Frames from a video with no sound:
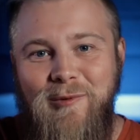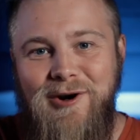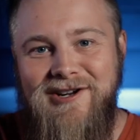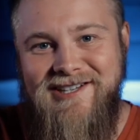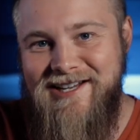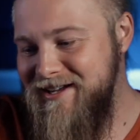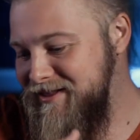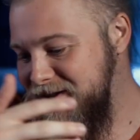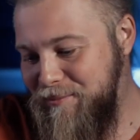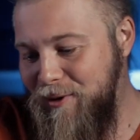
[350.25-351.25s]
Whereas it,
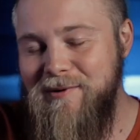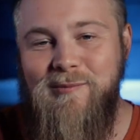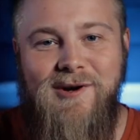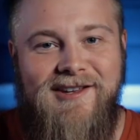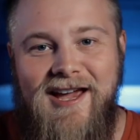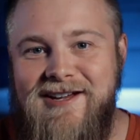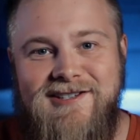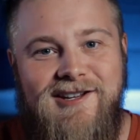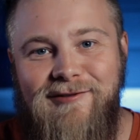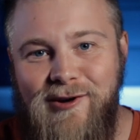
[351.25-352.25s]
it, the problem with getting
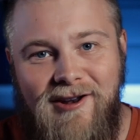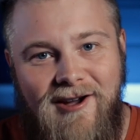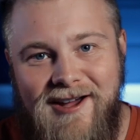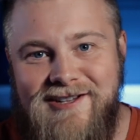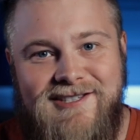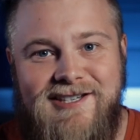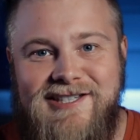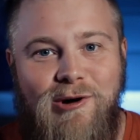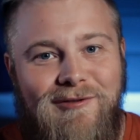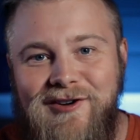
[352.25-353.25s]
stuff online is that
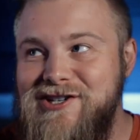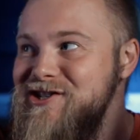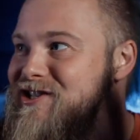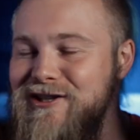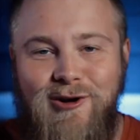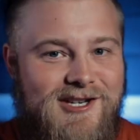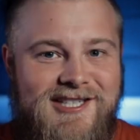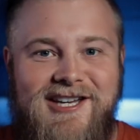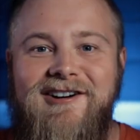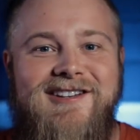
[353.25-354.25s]
so often it's just
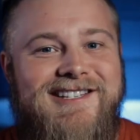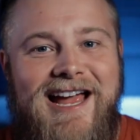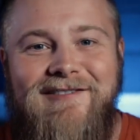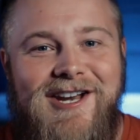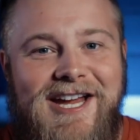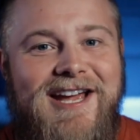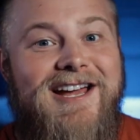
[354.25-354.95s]
lost there. It doesn't have any